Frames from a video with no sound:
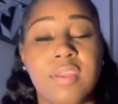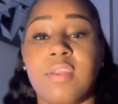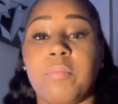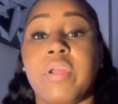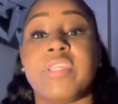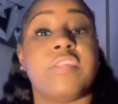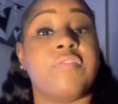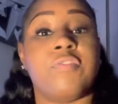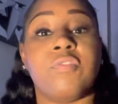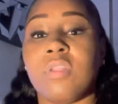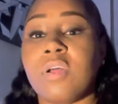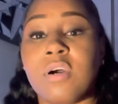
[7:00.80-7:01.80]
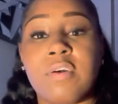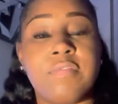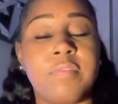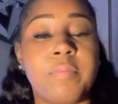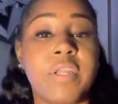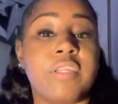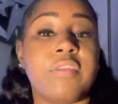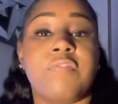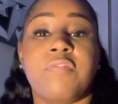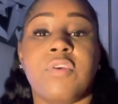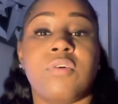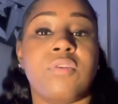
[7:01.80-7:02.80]
makes us feel loved, makes us
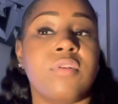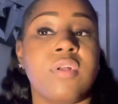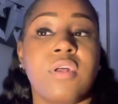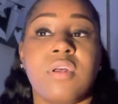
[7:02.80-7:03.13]
feel